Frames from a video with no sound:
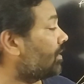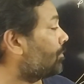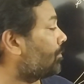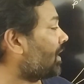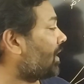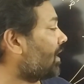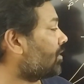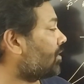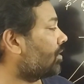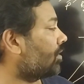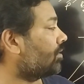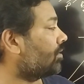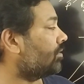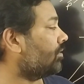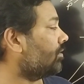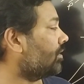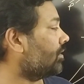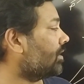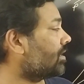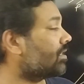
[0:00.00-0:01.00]

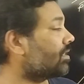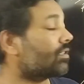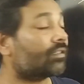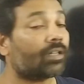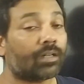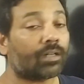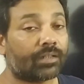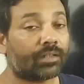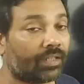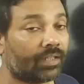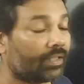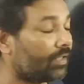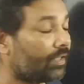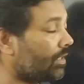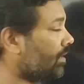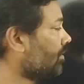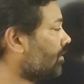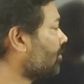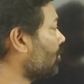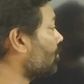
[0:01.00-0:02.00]
depression is 30
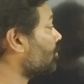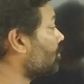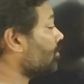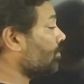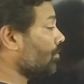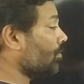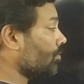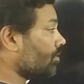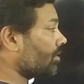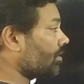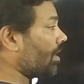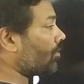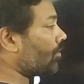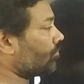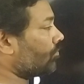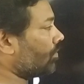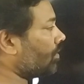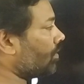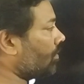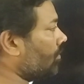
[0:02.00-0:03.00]
degrees. So slows
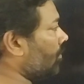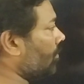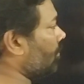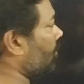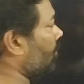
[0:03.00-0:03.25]
down word